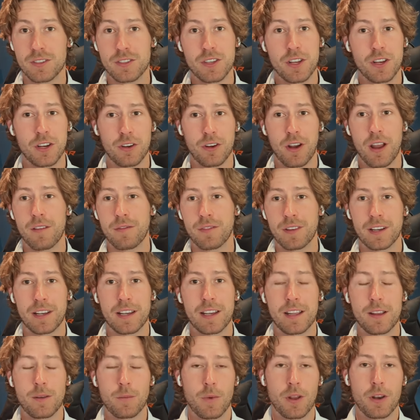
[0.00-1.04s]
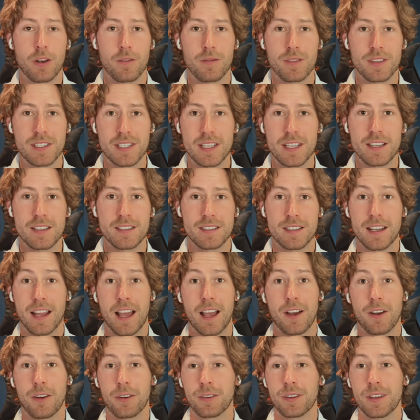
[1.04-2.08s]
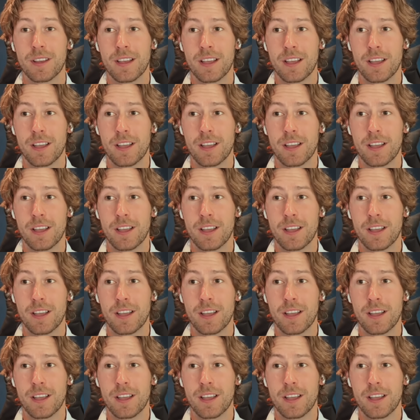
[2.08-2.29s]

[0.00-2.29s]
geographically and went overseas, and how